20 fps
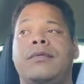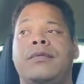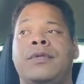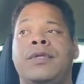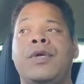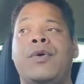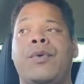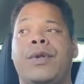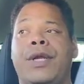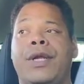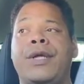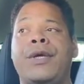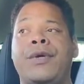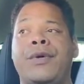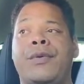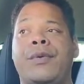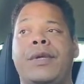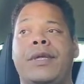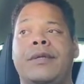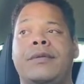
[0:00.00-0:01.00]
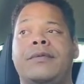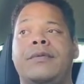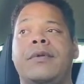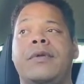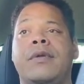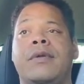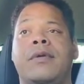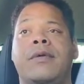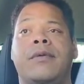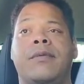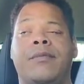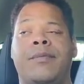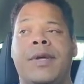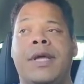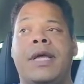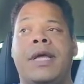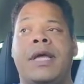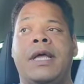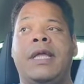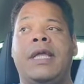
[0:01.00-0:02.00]
doing and hooing.
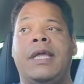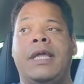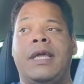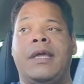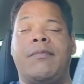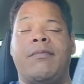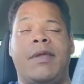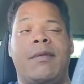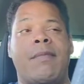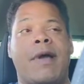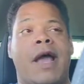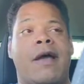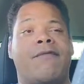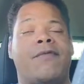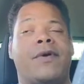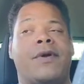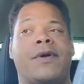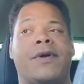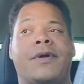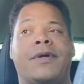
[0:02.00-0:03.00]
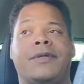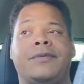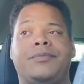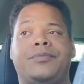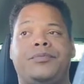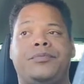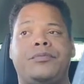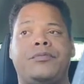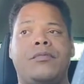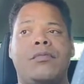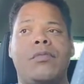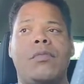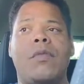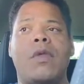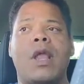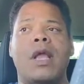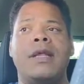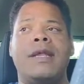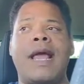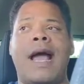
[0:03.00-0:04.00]
But again, be mindful, girl.
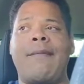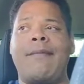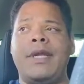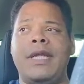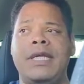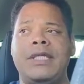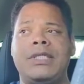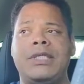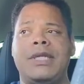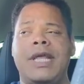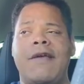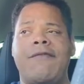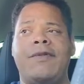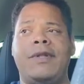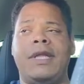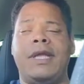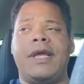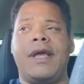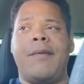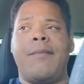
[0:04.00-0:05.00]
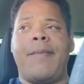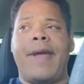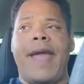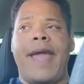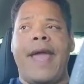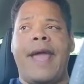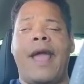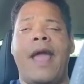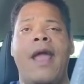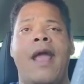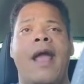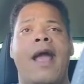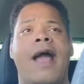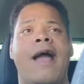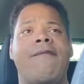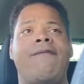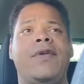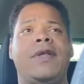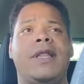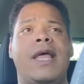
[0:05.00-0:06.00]
Dominique should definitely come back.
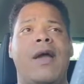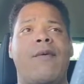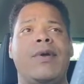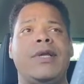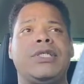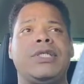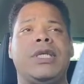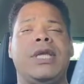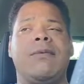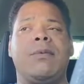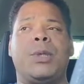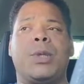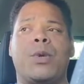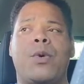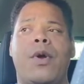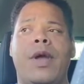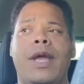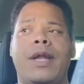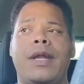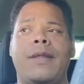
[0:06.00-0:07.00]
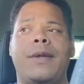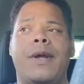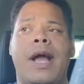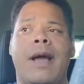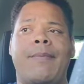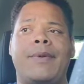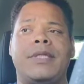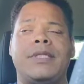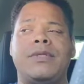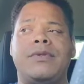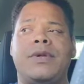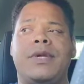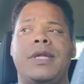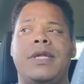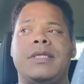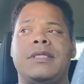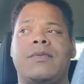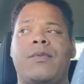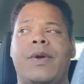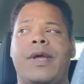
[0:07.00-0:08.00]
I feel like we should give Troy another opportunity
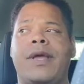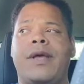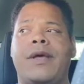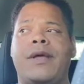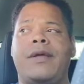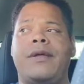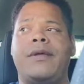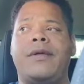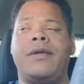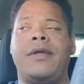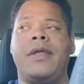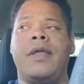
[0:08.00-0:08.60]
as well.